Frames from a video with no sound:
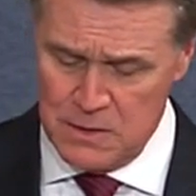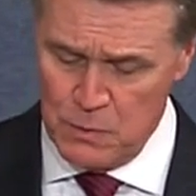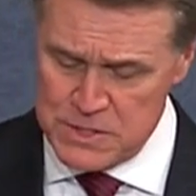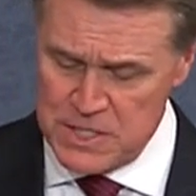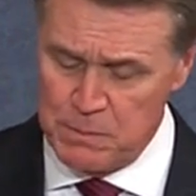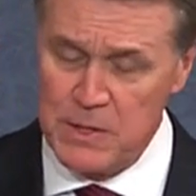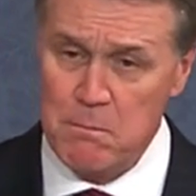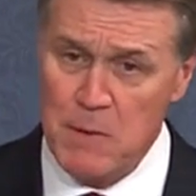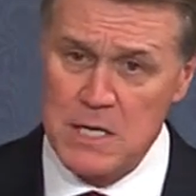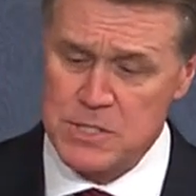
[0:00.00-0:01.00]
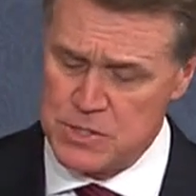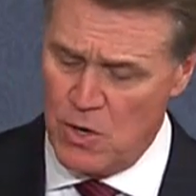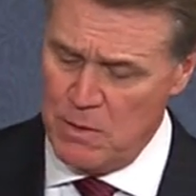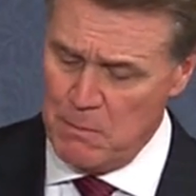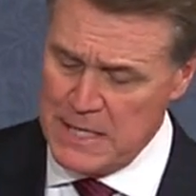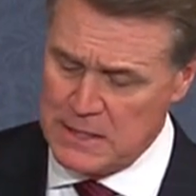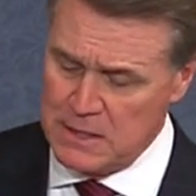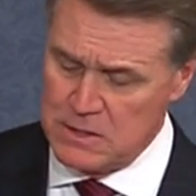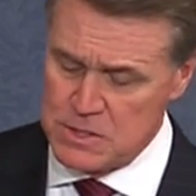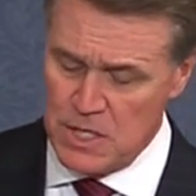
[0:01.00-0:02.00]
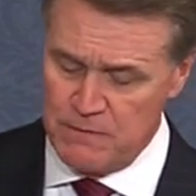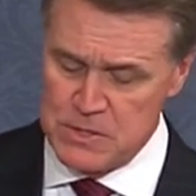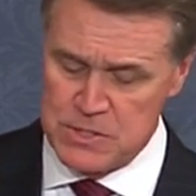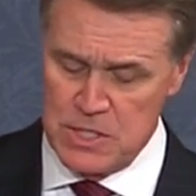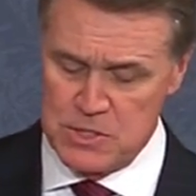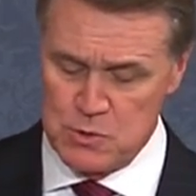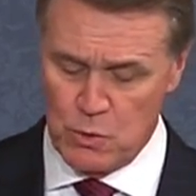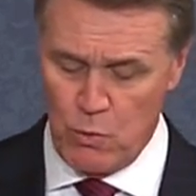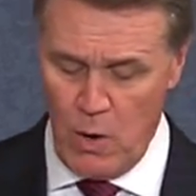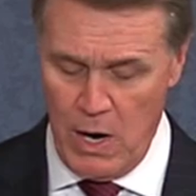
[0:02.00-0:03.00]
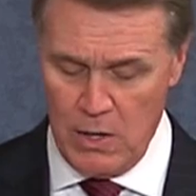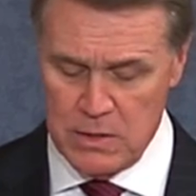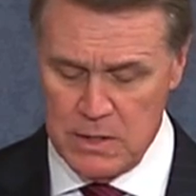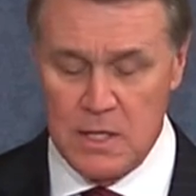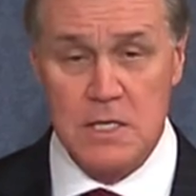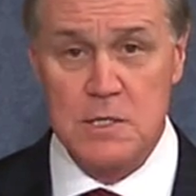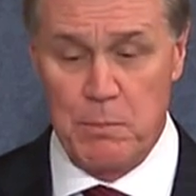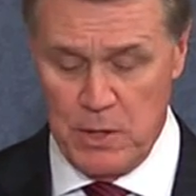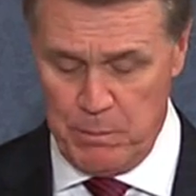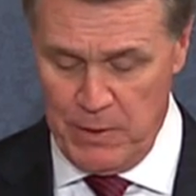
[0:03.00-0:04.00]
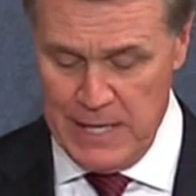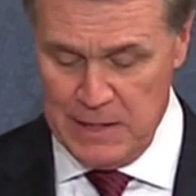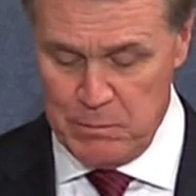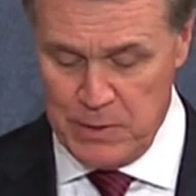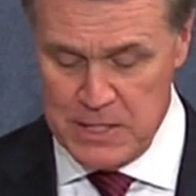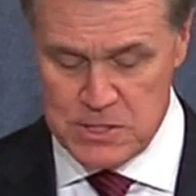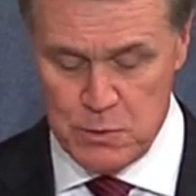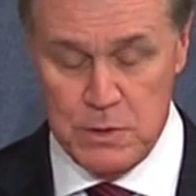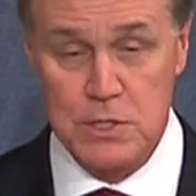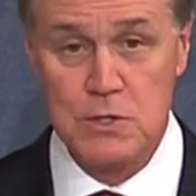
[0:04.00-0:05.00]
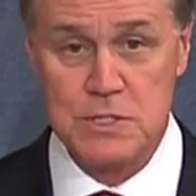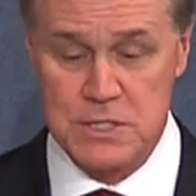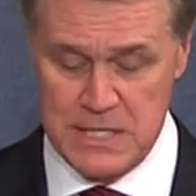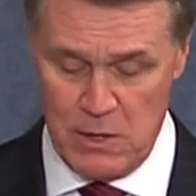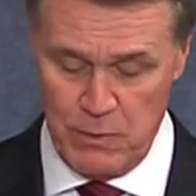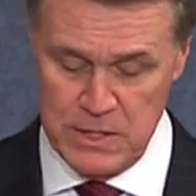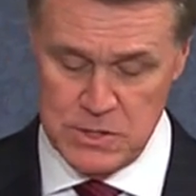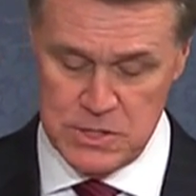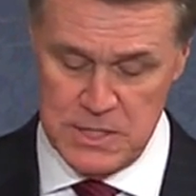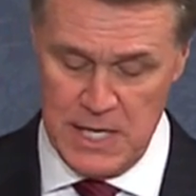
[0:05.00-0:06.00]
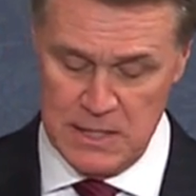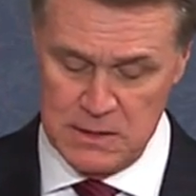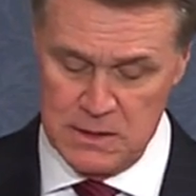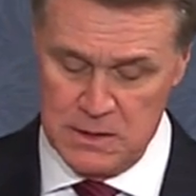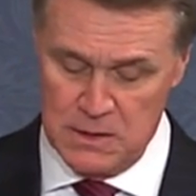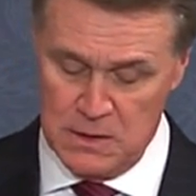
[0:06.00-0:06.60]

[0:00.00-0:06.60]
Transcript: We simply must start making the tough decisions required to put a plan in place to reduce this outrageous debt.